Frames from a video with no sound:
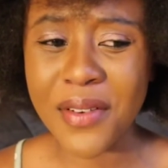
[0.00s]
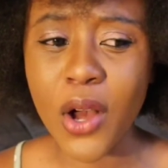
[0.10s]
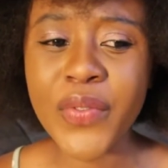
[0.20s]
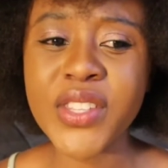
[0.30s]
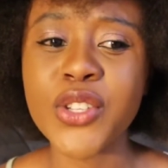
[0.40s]

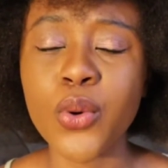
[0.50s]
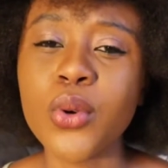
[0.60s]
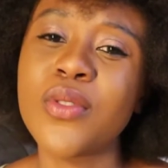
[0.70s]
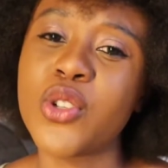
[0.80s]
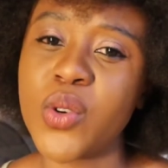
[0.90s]
Obviously don't
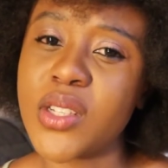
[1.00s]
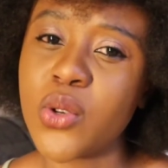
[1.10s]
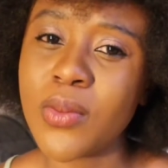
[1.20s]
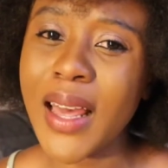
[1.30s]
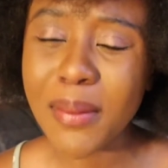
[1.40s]
overdo it.
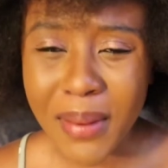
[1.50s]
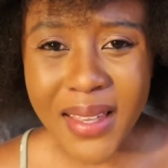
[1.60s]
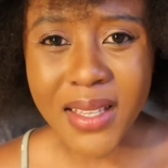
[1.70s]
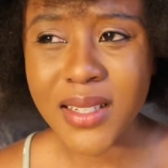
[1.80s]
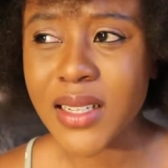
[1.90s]
Don't like
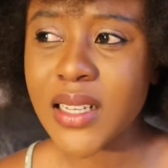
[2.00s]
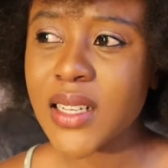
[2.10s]
make it